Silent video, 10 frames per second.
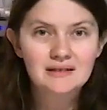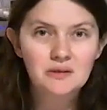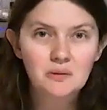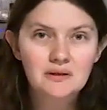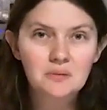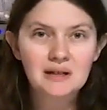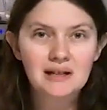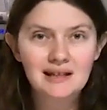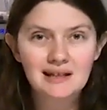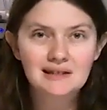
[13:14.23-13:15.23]
do a little bit of
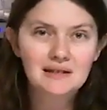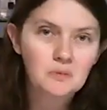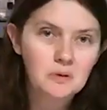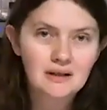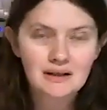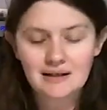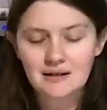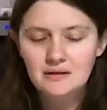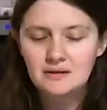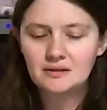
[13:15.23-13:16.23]
healing work
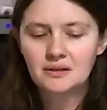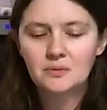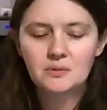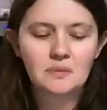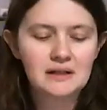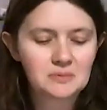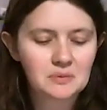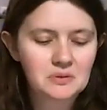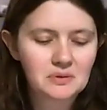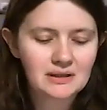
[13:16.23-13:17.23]
here in the lower
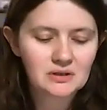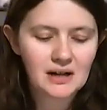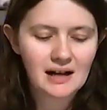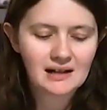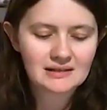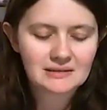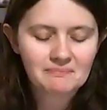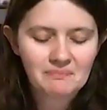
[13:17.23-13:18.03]
respiratory tract.